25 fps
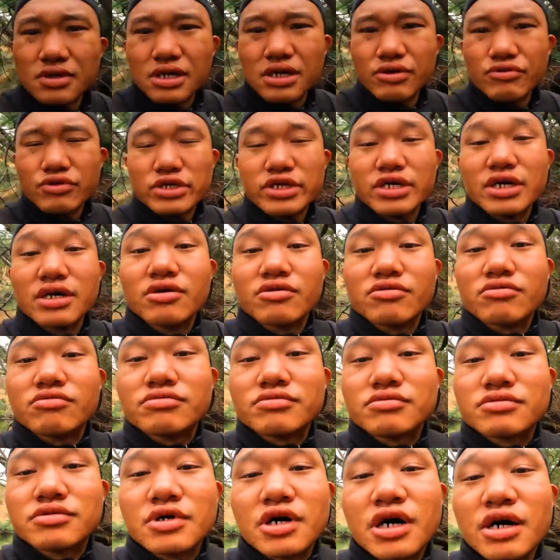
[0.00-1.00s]
How are we going?
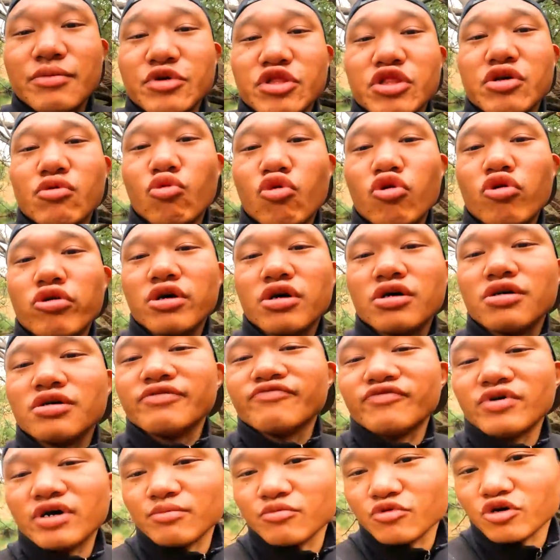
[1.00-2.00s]
I'm in the water.
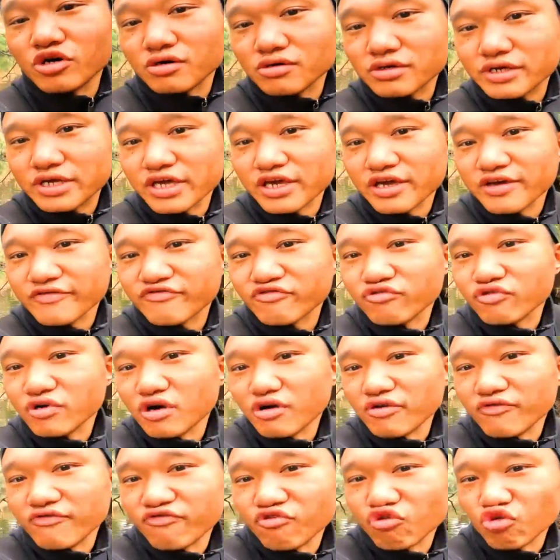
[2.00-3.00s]
If I'm not careful,
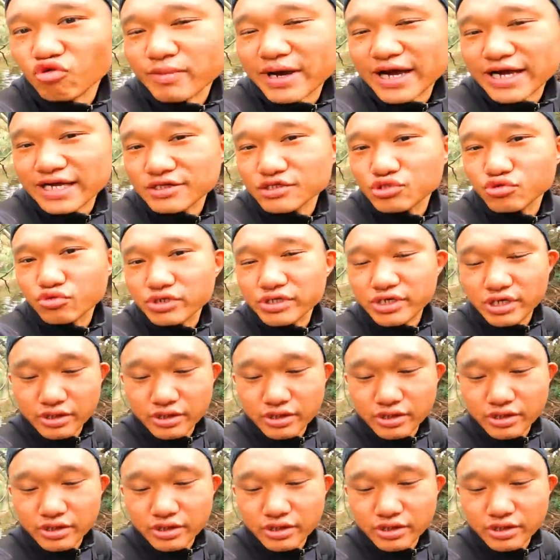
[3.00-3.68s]
I'll fall back into a